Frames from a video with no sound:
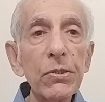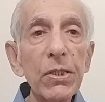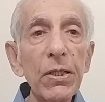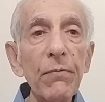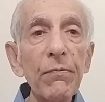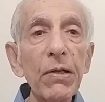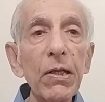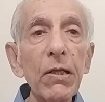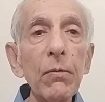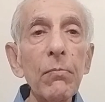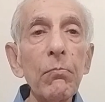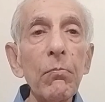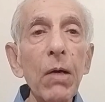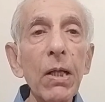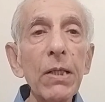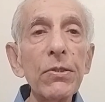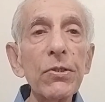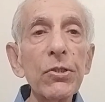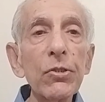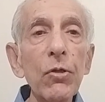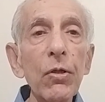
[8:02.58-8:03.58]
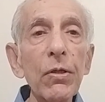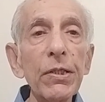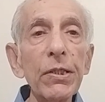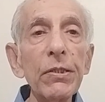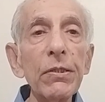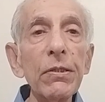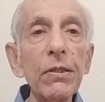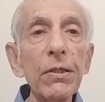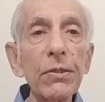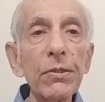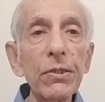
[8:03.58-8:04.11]
several months or
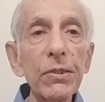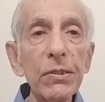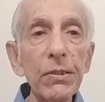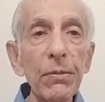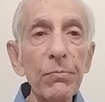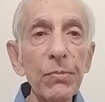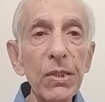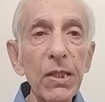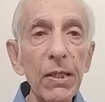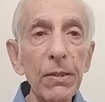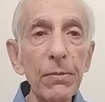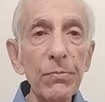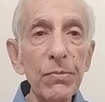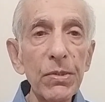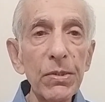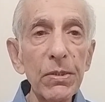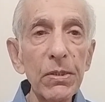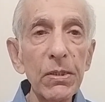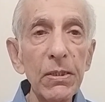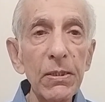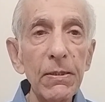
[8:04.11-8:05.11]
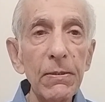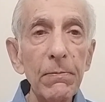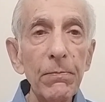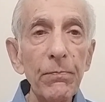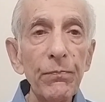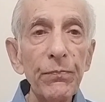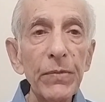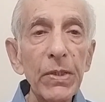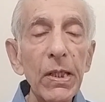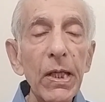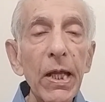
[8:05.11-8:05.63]
years sometimes.
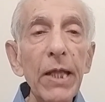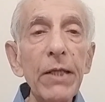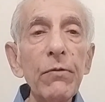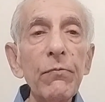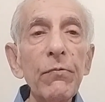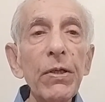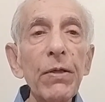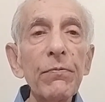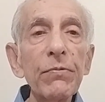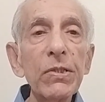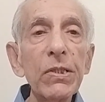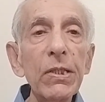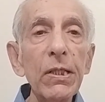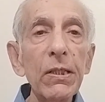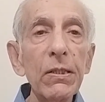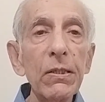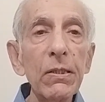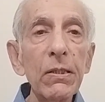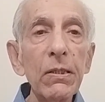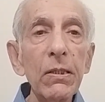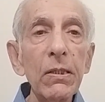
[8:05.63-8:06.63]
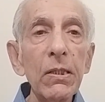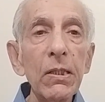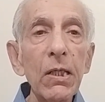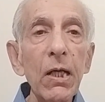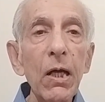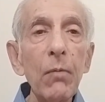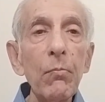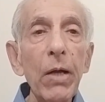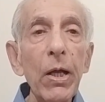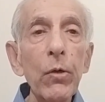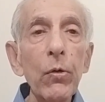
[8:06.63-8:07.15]
And we have seen
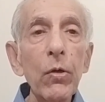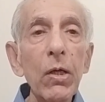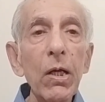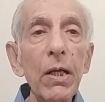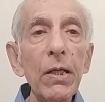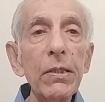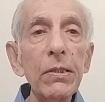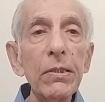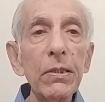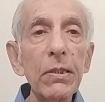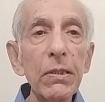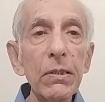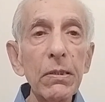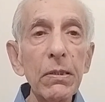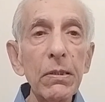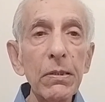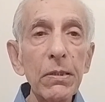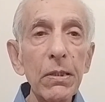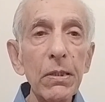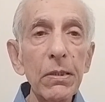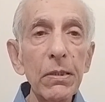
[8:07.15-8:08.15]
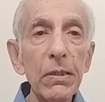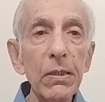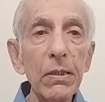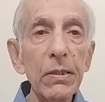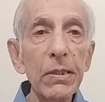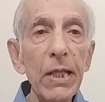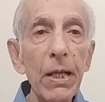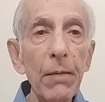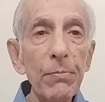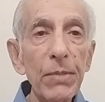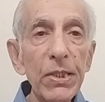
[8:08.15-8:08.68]
a myocardial
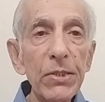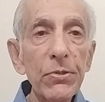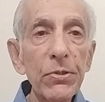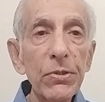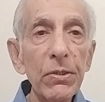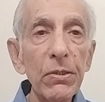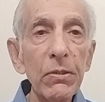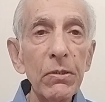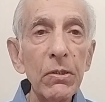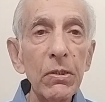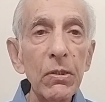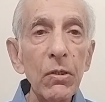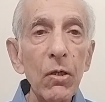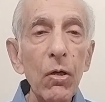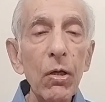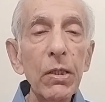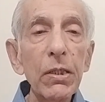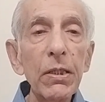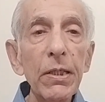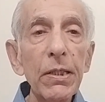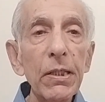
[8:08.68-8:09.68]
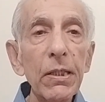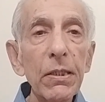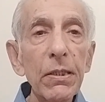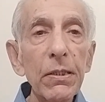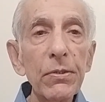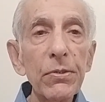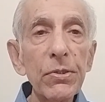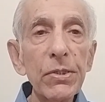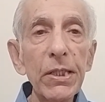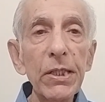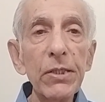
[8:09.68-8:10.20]
damage
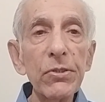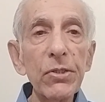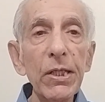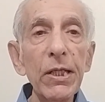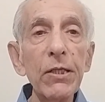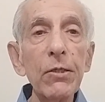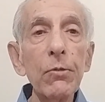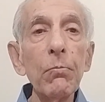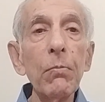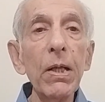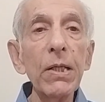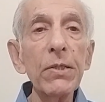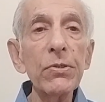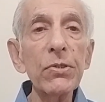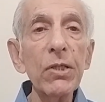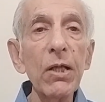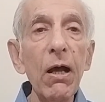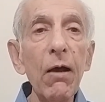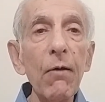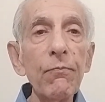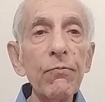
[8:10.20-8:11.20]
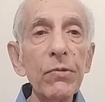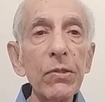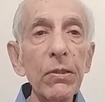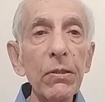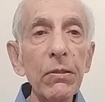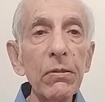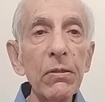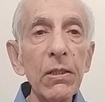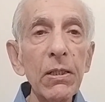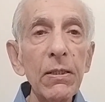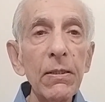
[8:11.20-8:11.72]
occurring 6-8 months
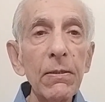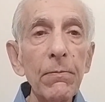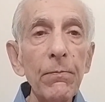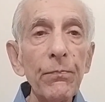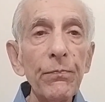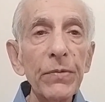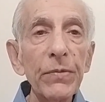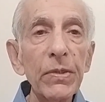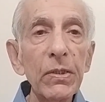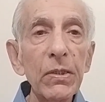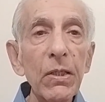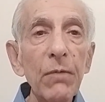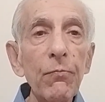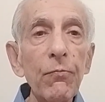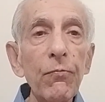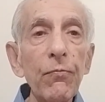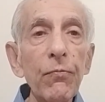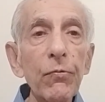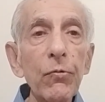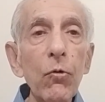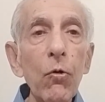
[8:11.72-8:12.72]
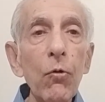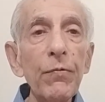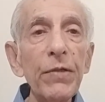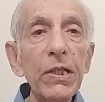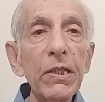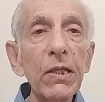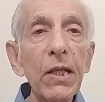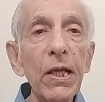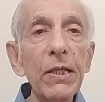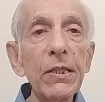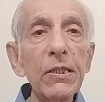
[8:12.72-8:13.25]
after the
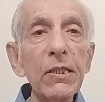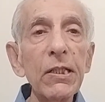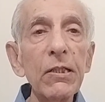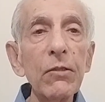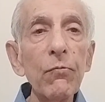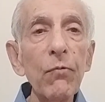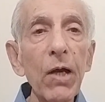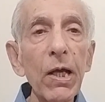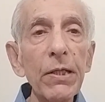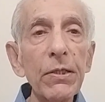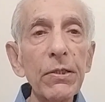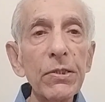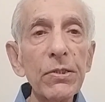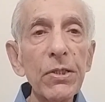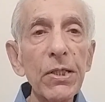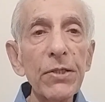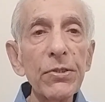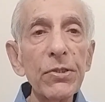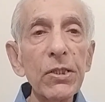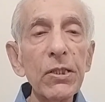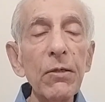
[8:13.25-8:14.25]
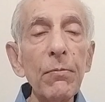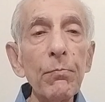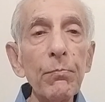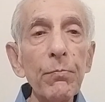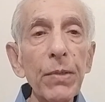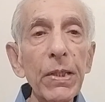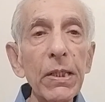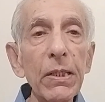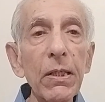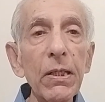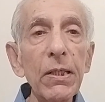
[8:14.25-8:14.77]
COVID-19 virus has
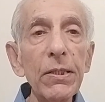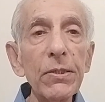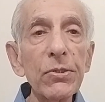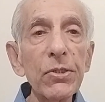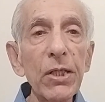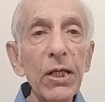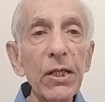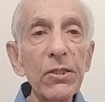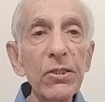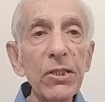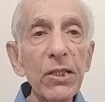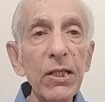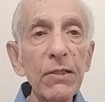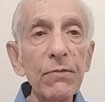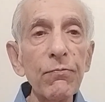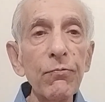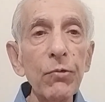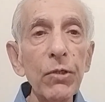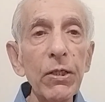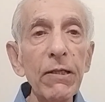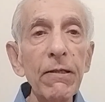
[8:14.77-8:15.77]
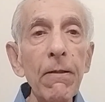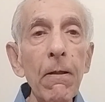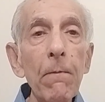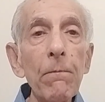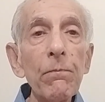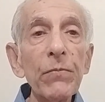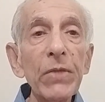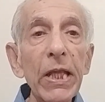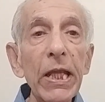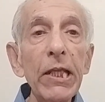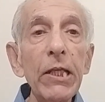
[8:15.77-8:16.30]
completely successfully
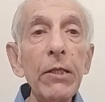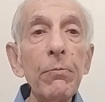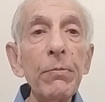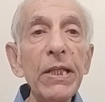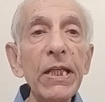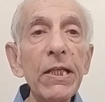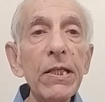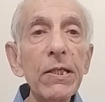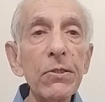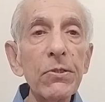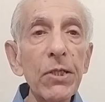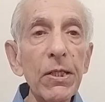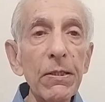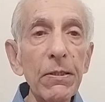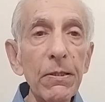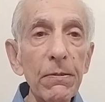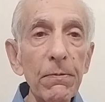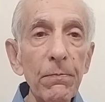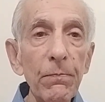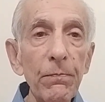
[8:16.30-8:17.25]
eliminated.